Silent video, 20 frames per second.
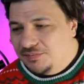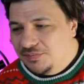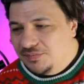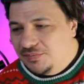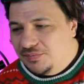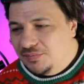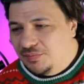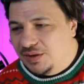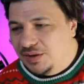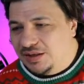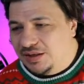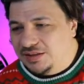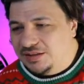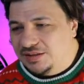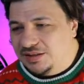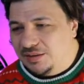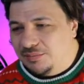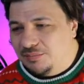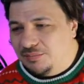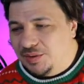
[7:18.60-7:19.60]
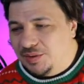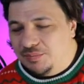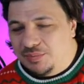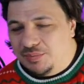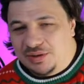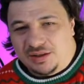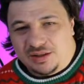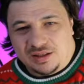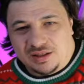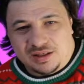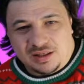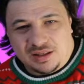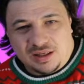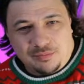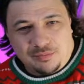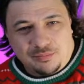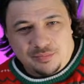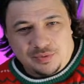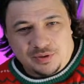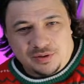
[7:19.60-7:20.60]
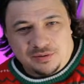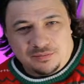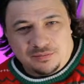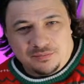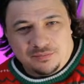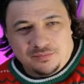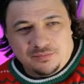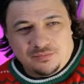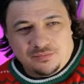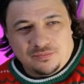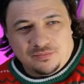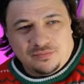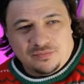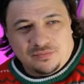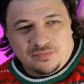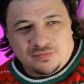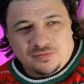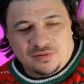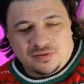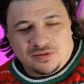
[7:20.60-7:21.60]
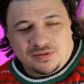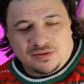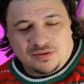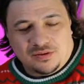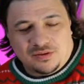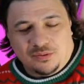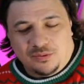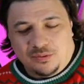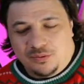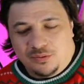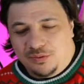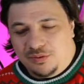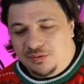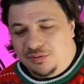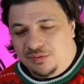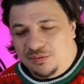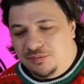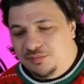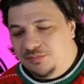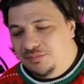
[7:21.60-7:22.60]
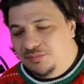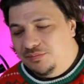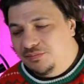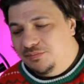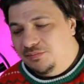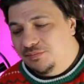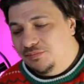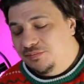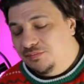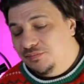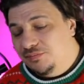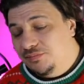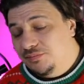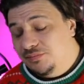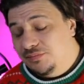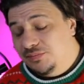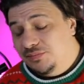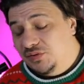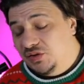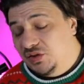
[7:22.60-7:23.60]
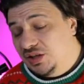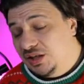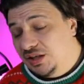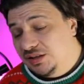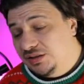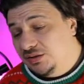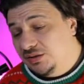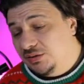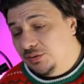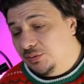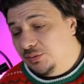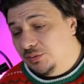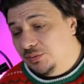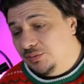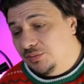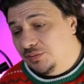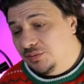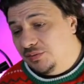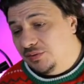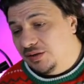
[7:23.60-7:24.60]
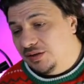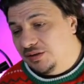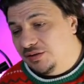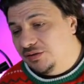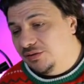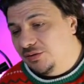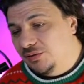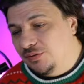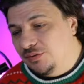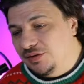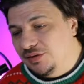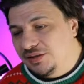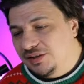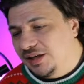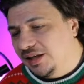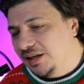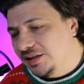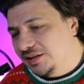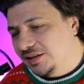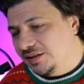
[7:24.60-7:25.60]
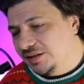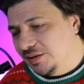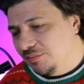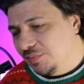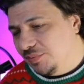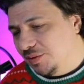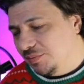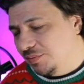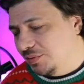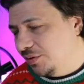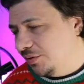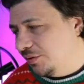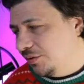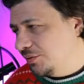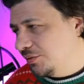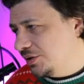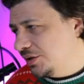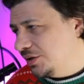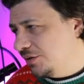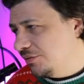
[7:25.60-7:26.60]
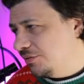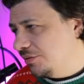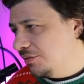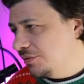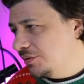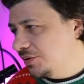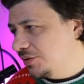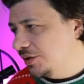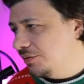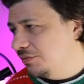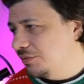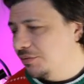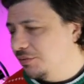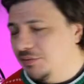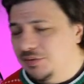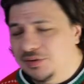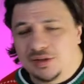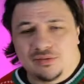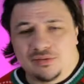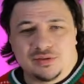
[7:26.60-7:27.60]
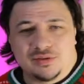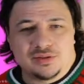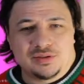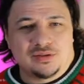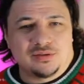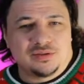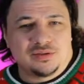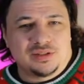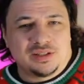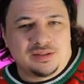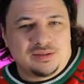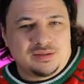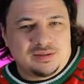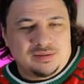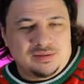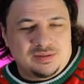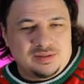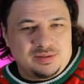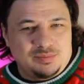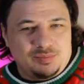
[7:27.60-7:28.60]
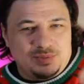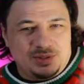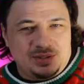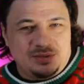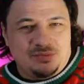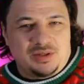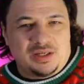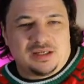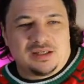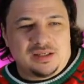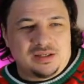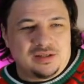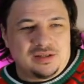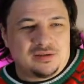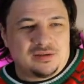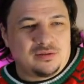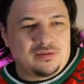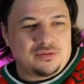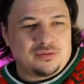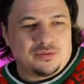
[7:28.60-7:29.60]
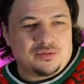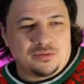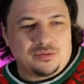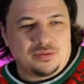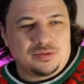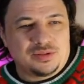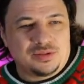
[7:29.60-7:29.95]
make some people unhappy or just to, I don't know, detain some people or whatever. So they specify clear rules